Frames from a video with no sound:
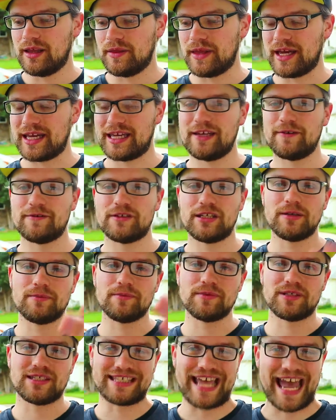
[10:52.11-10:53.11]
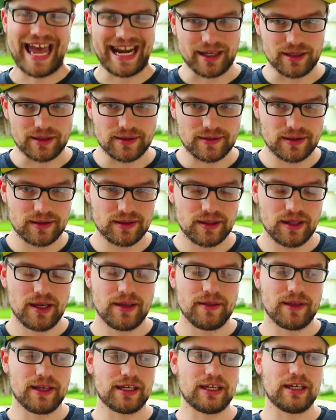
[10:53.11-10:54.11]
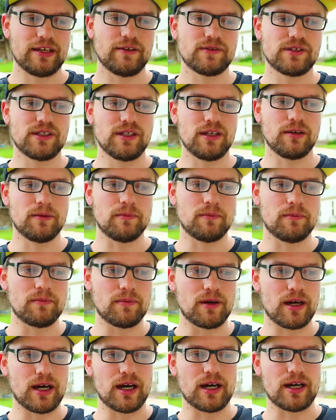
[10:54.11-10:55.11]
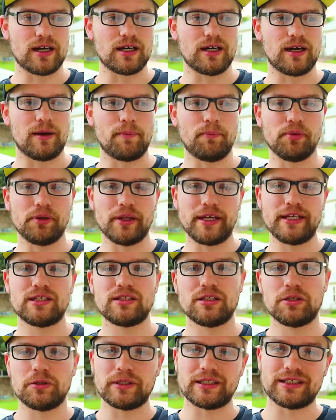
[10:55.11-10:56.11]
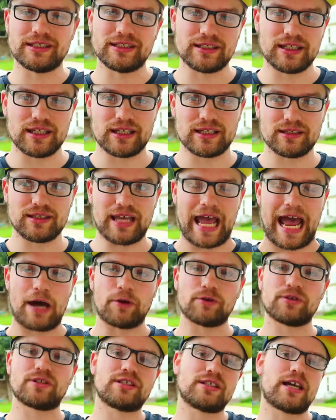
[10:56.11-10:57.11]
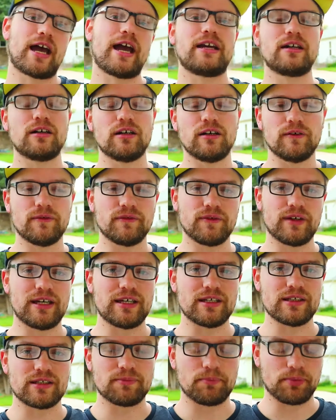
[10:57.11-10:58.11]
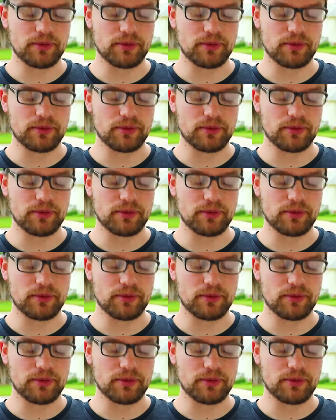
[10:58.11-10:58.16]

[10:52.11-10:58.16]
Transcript: that gives him status, that gives him uh, a place to exist outside of his